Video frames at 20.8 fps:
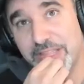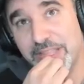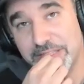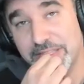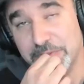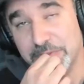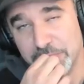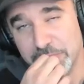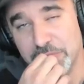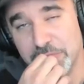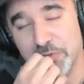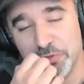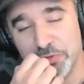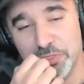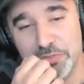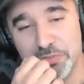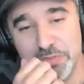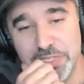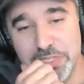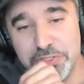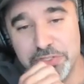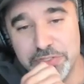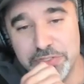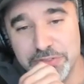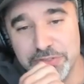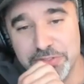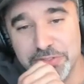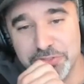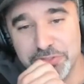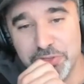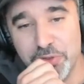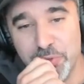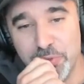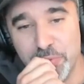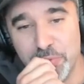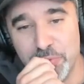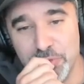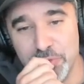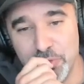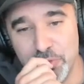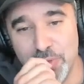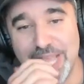that this was your first feature, so
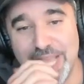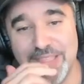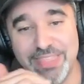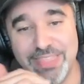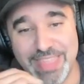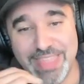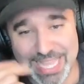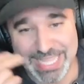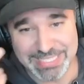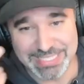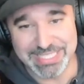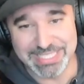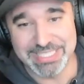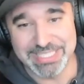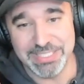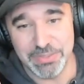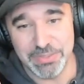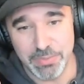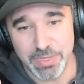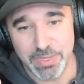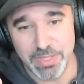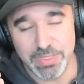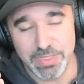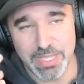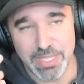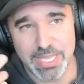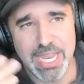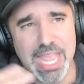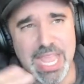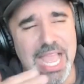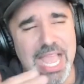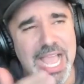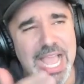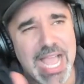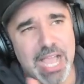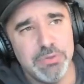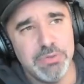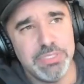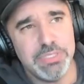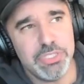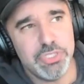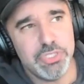you had that to deal with. And
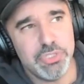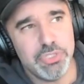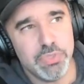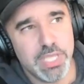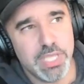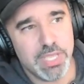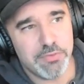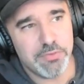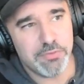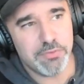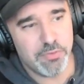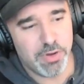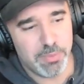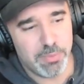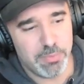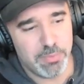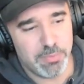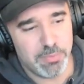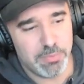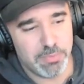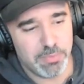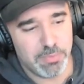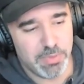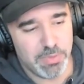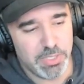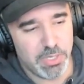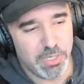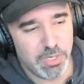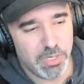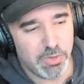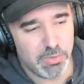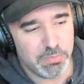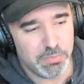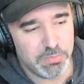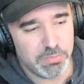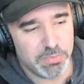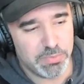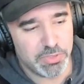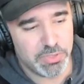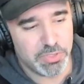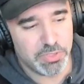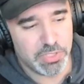how did you get from you know,
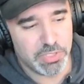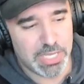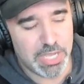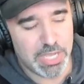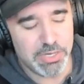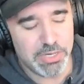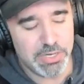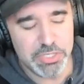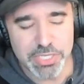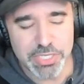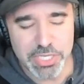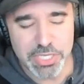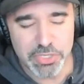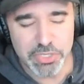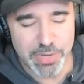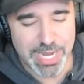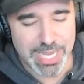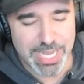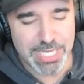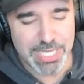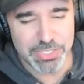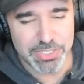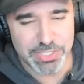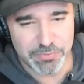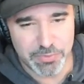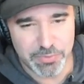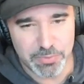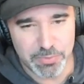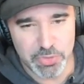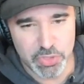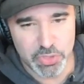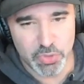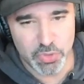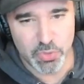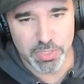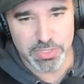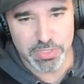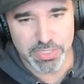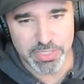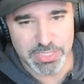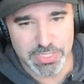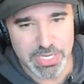how did you get your agent from Shorts?
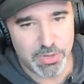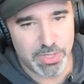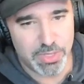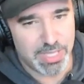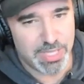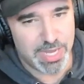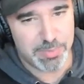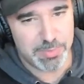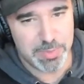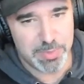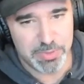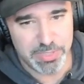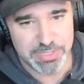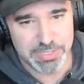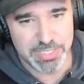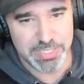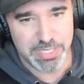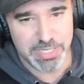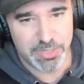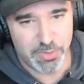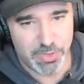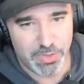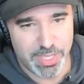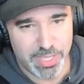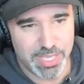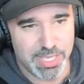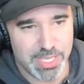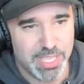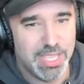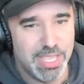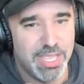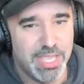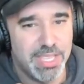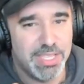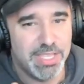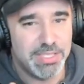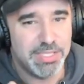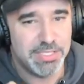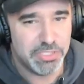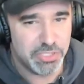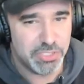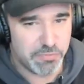Because I know a lot of people listening are like,
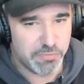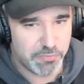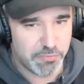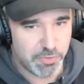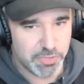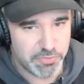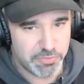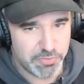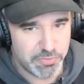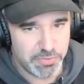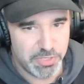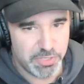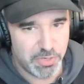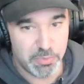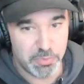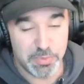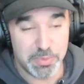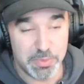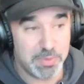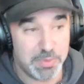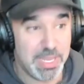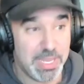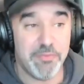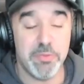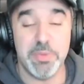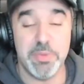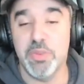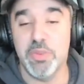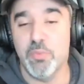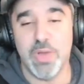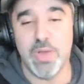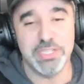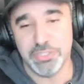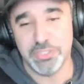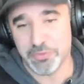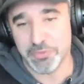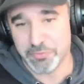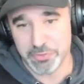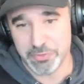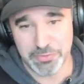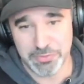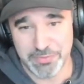this is your first, you know, everybody wants their
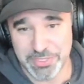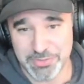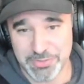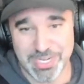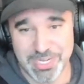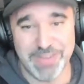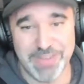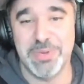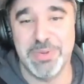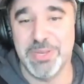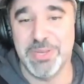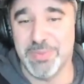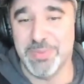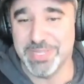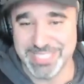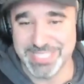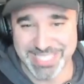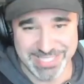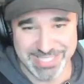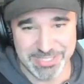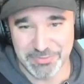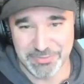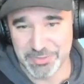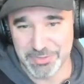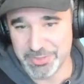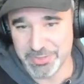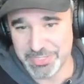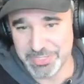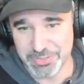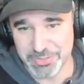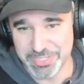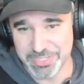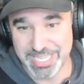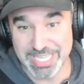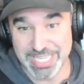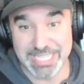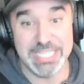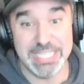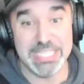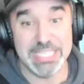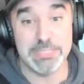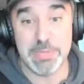first feature. Everybody wants to get their first feature gig,
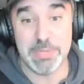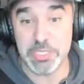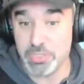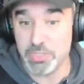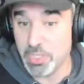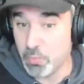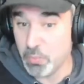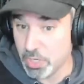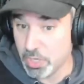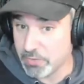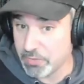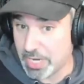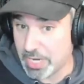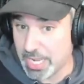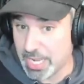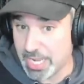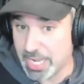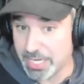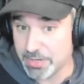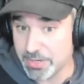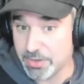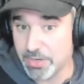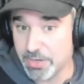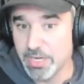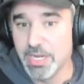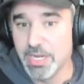especially a work for hire.